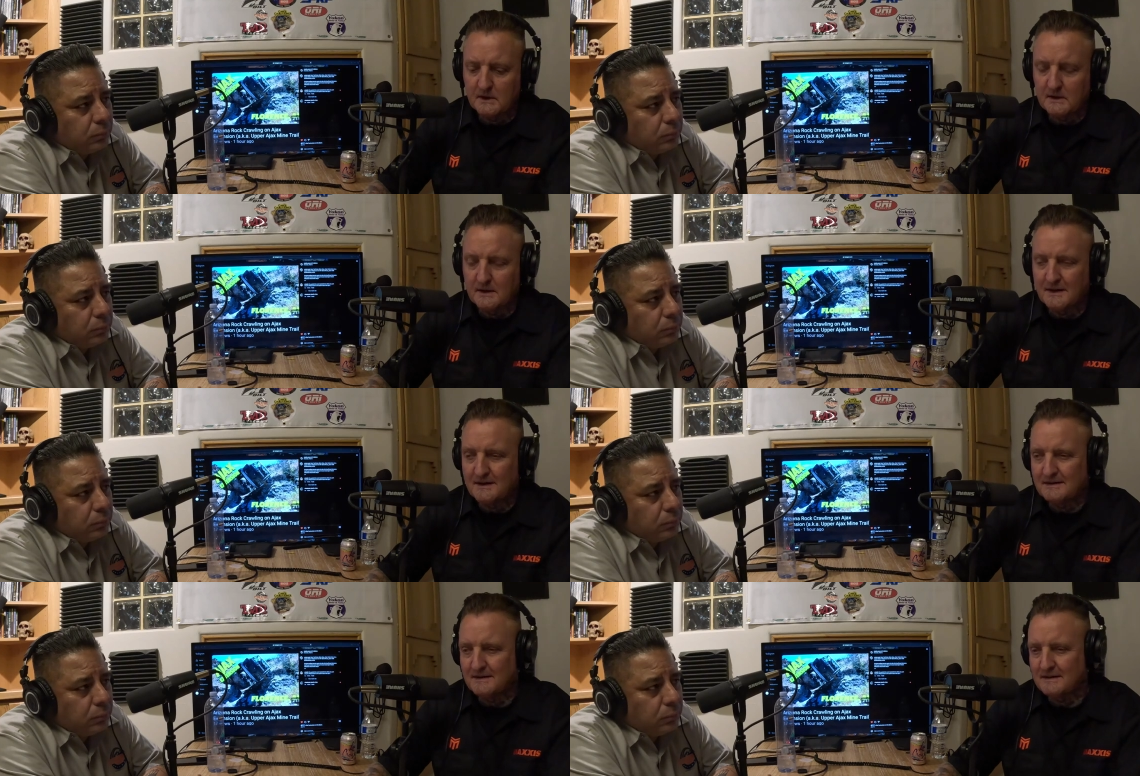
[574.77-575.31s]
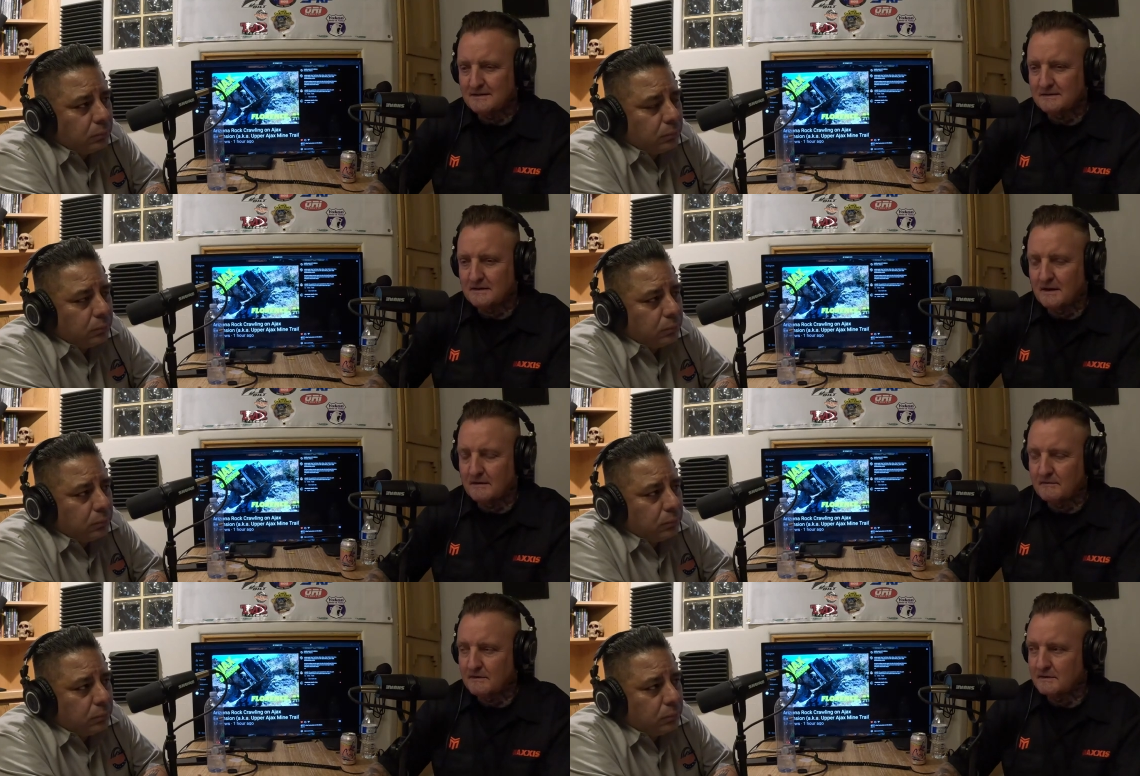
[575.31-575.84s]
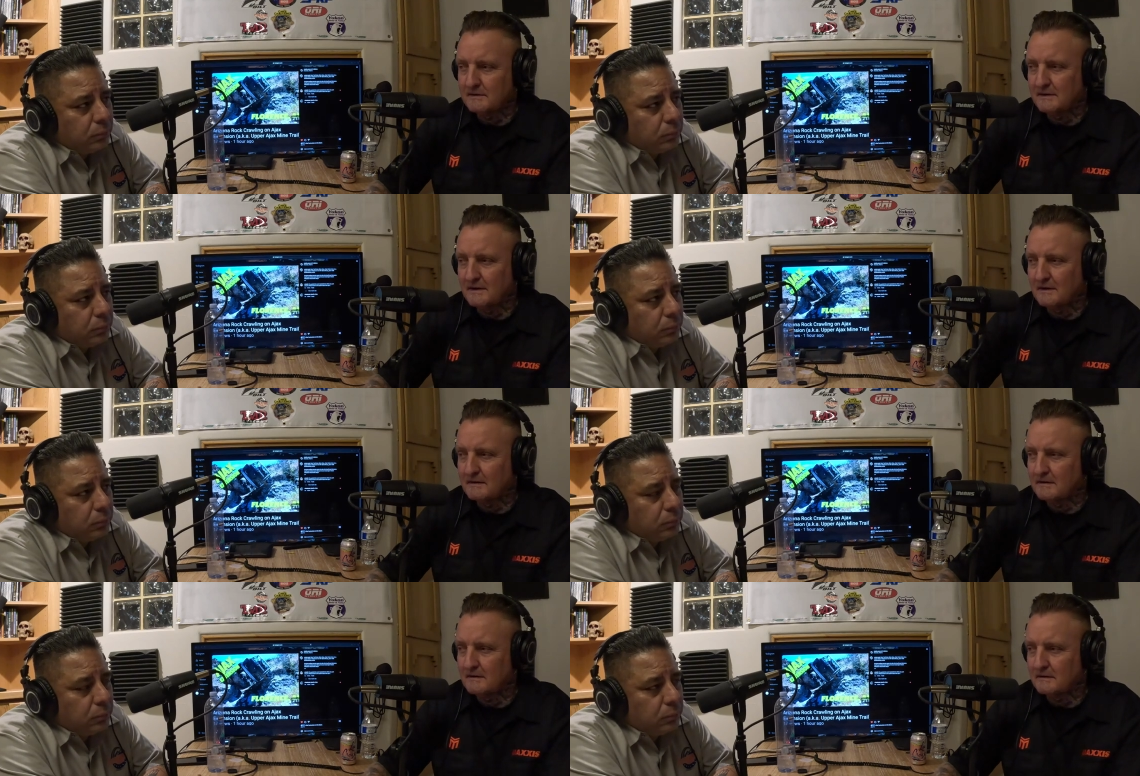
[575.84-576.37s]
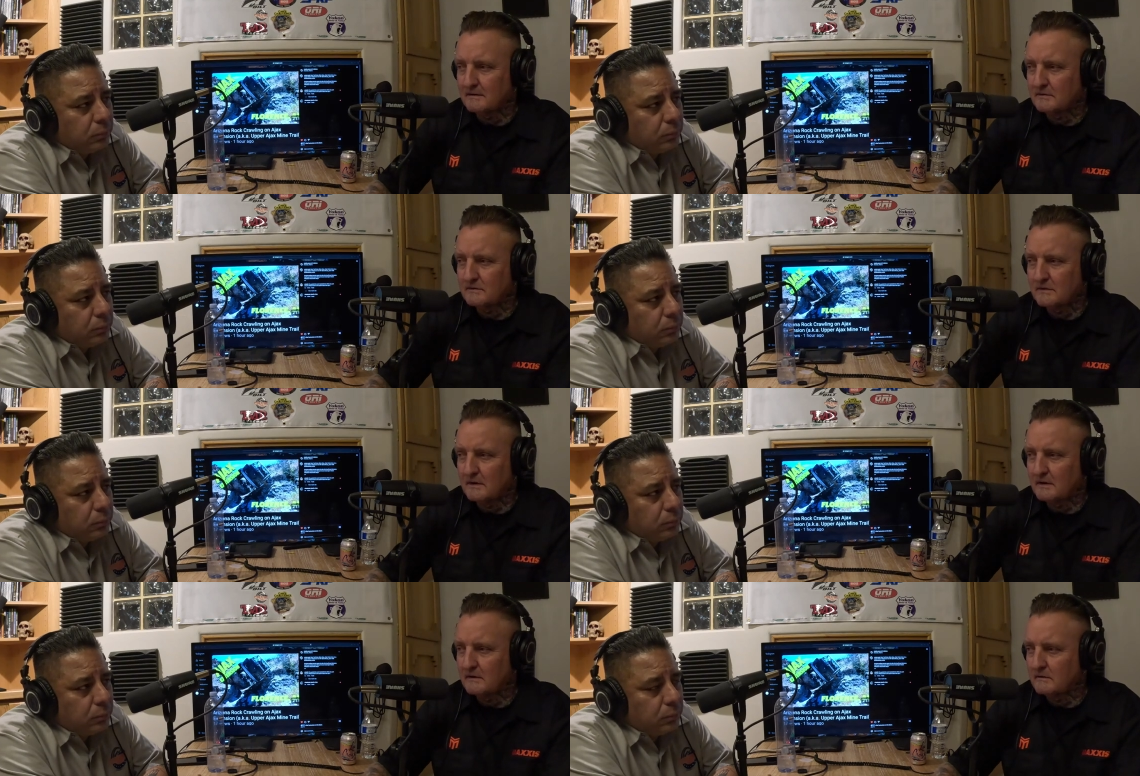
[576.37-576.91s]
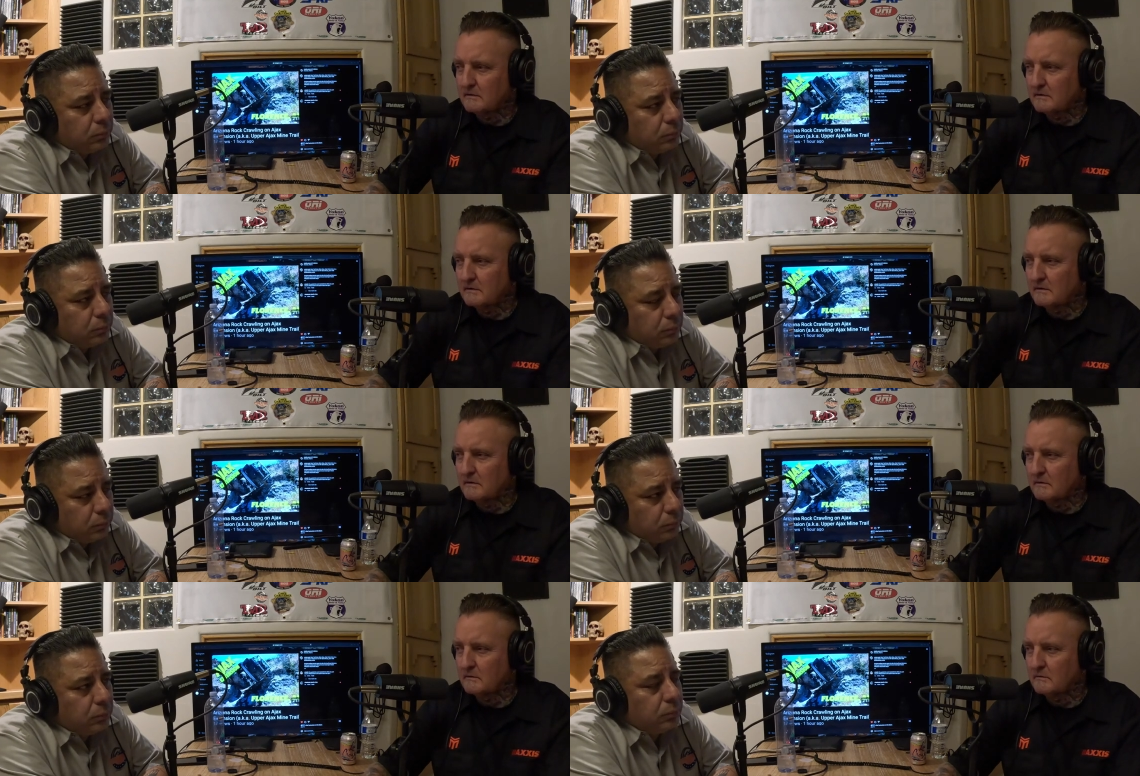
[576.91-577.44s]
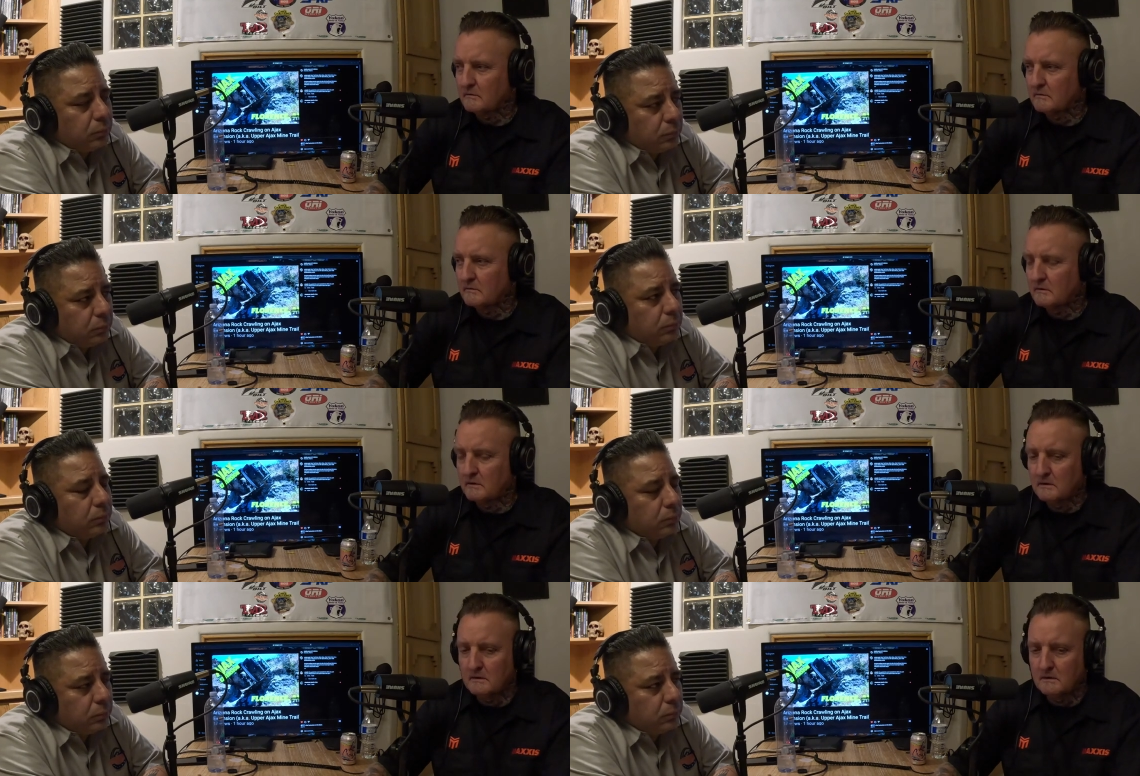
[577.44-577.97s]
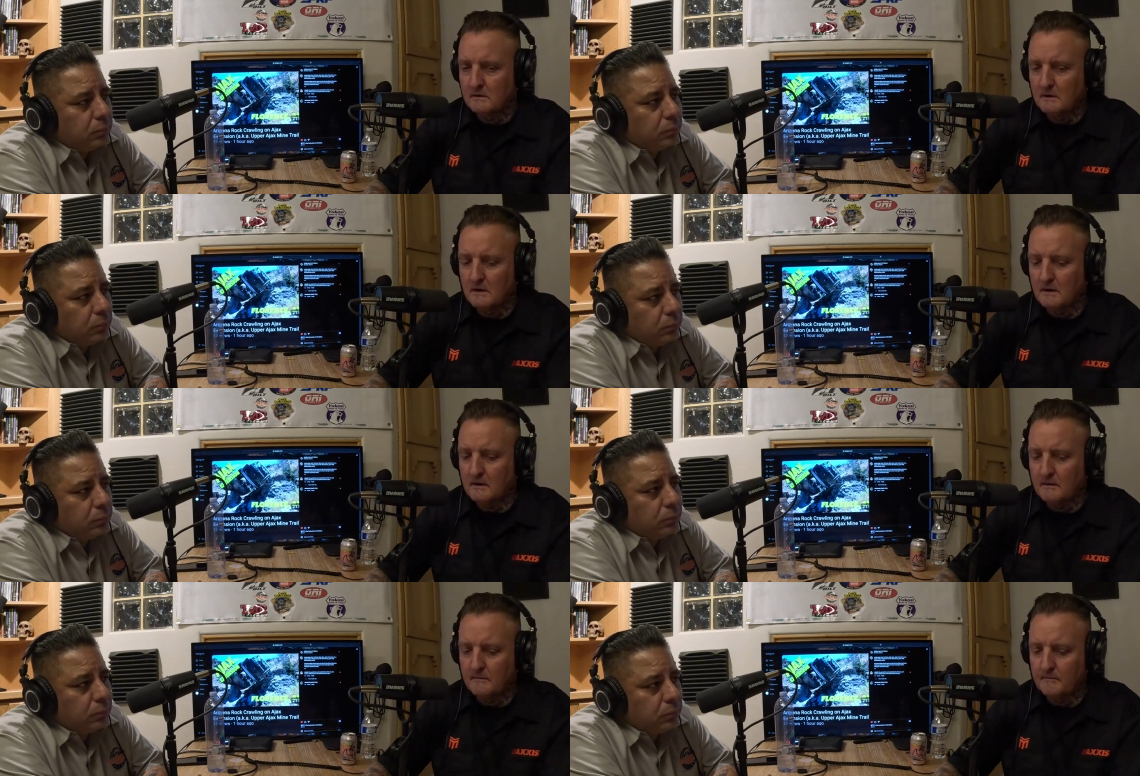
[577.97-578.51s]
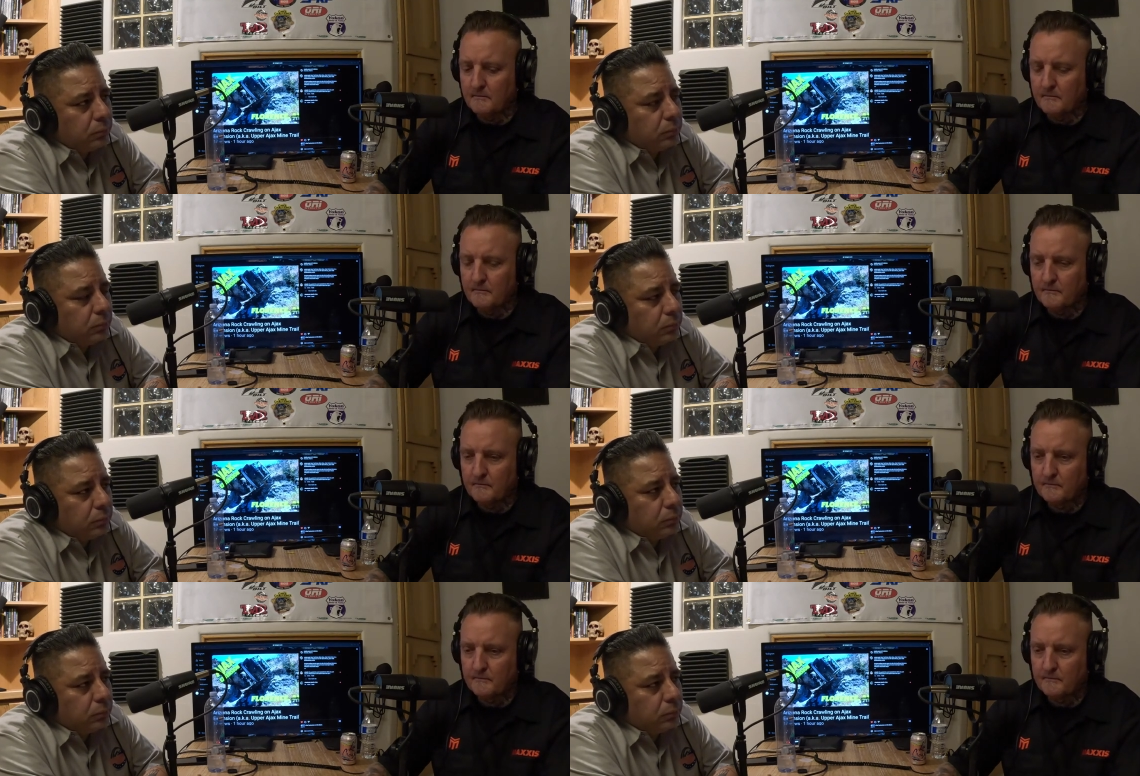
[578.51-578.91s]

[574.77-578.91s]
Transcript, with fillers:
Speaker 1: say that, I think it's kind of a dick thing to say, you know, um,